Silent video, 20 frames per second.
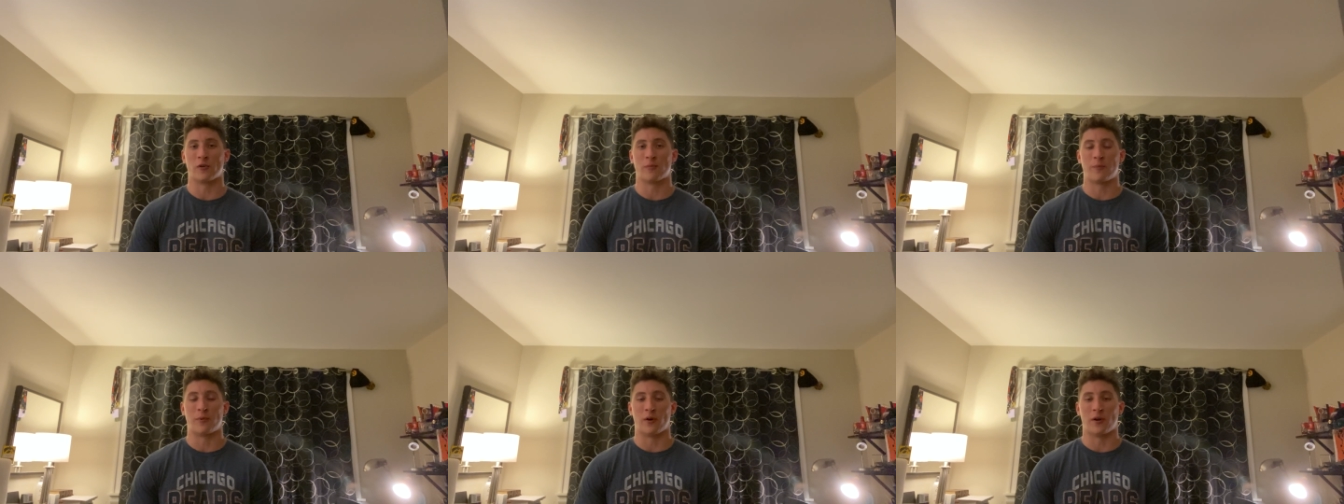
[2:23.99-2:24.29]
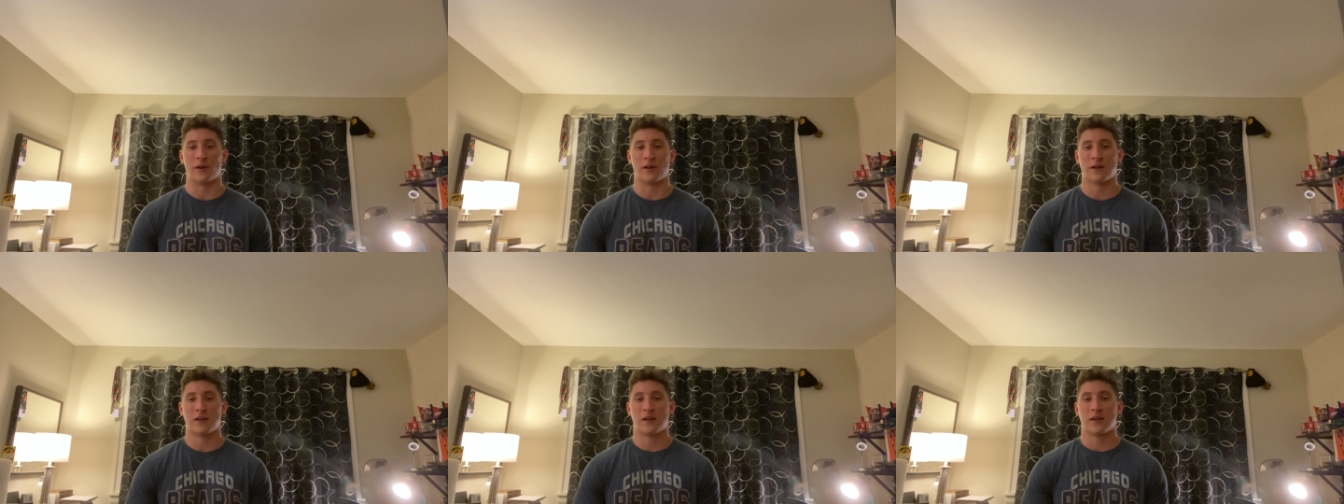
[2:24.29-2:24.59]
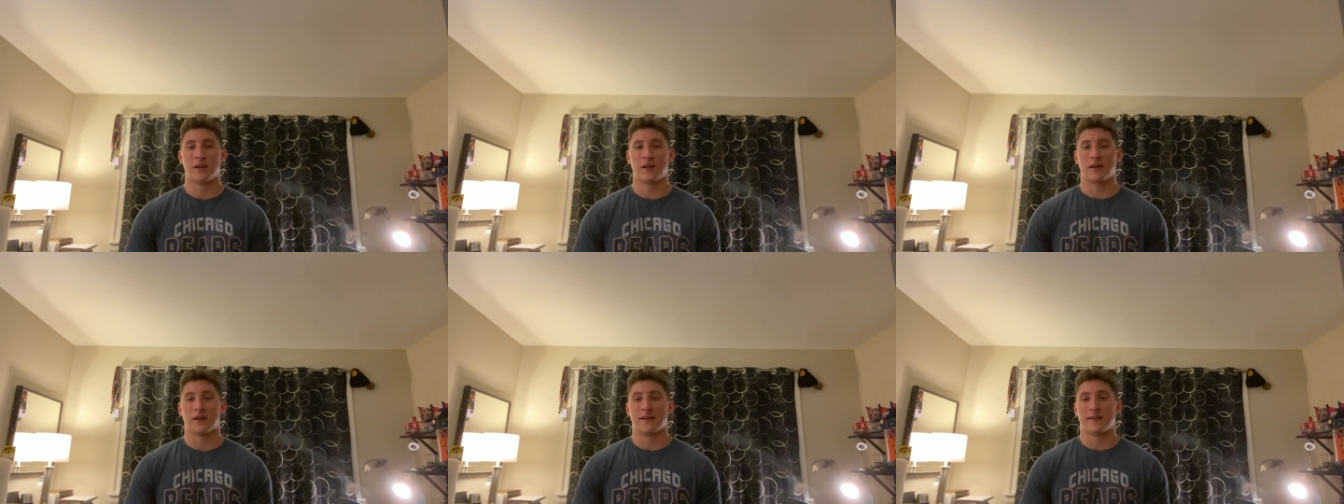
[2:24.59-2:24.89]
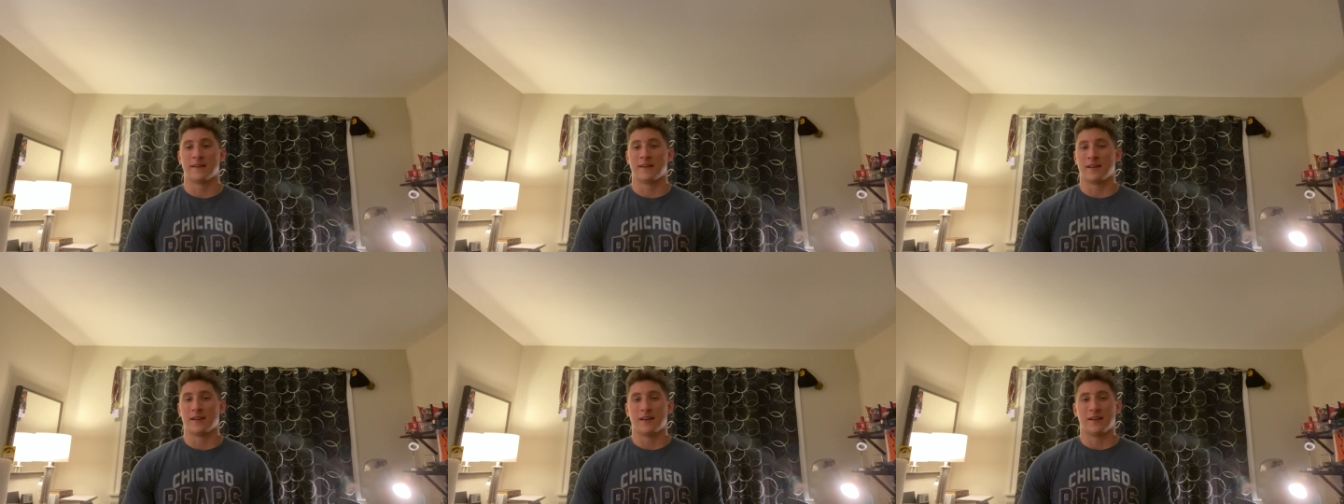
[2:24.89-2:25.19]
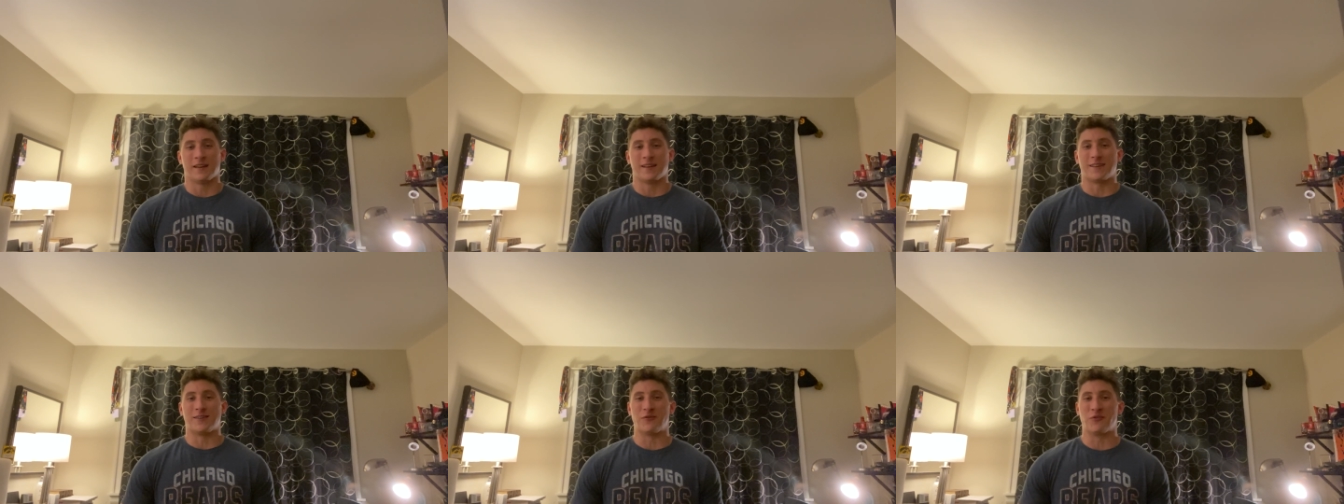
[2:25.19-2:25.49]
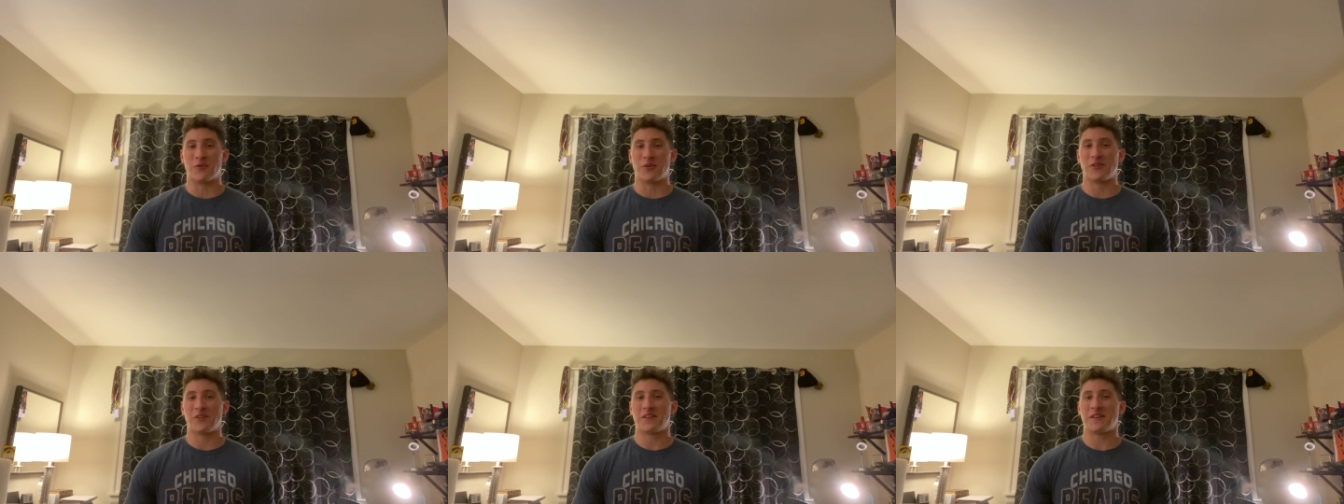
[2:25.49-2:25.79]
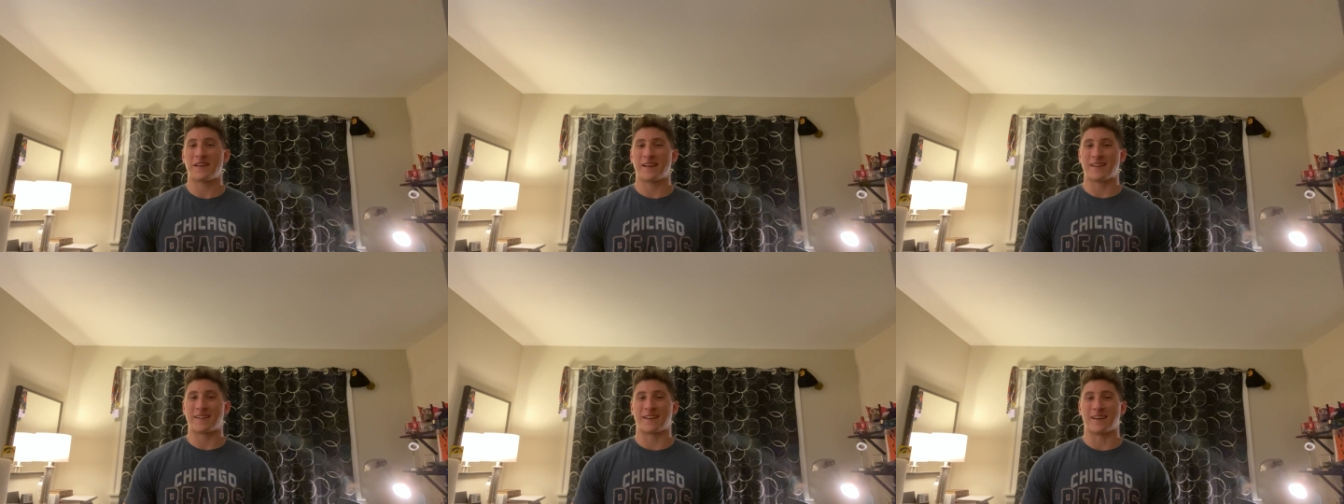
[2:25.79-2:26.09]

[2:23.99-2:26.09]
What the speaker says: But you really,